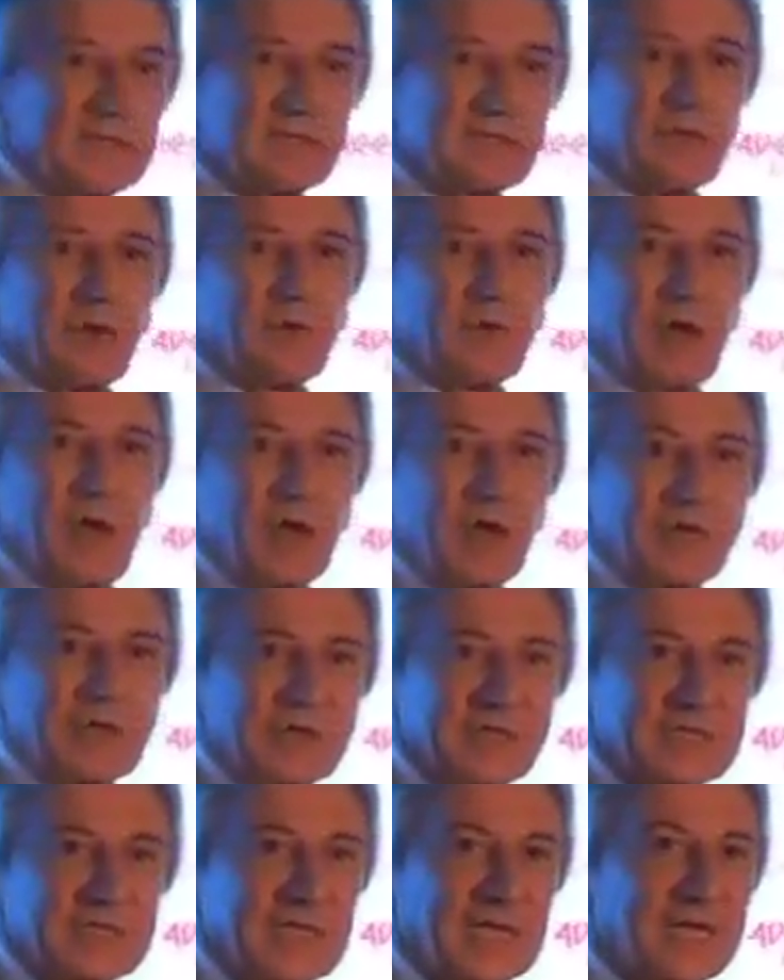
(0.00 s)
is no longer
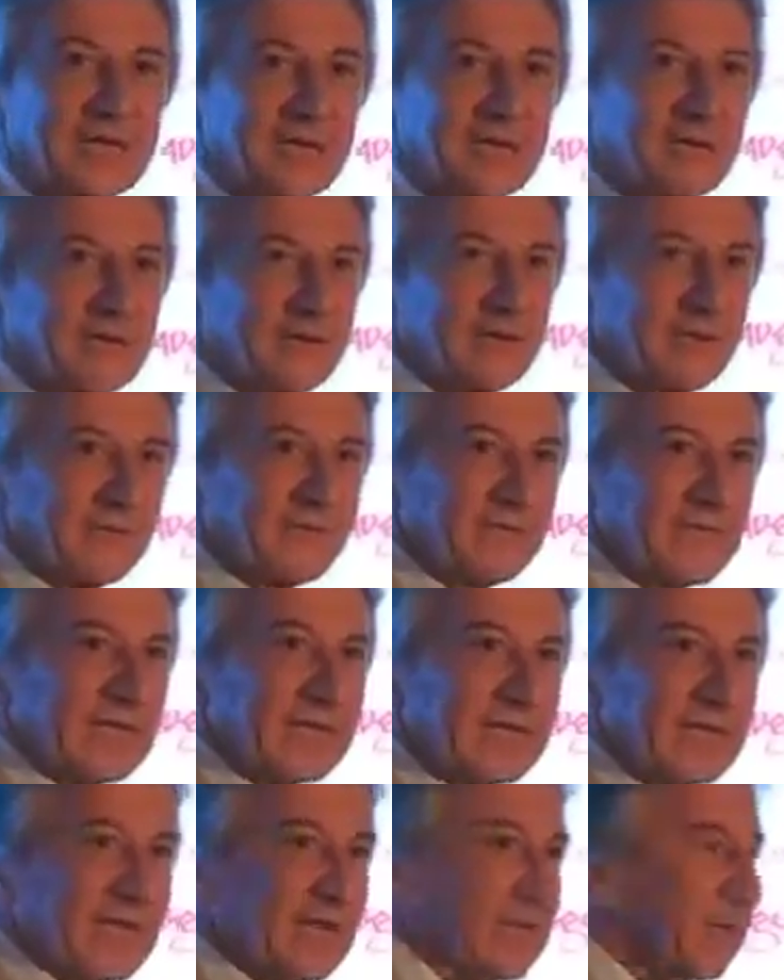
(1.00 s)
the center of the
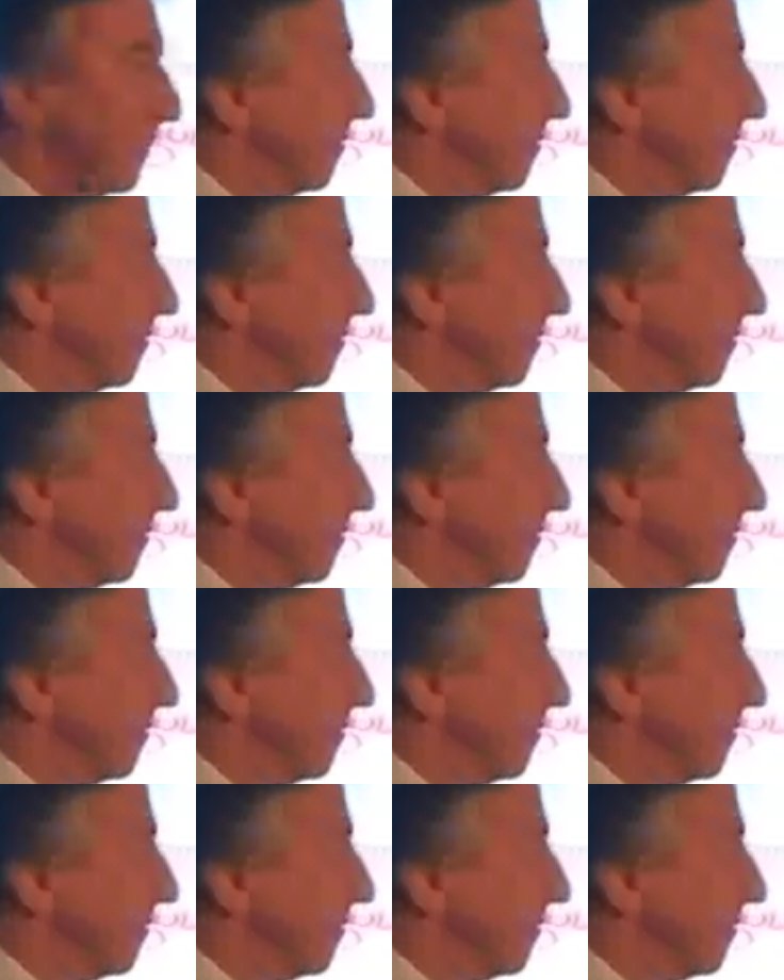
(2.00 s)
internet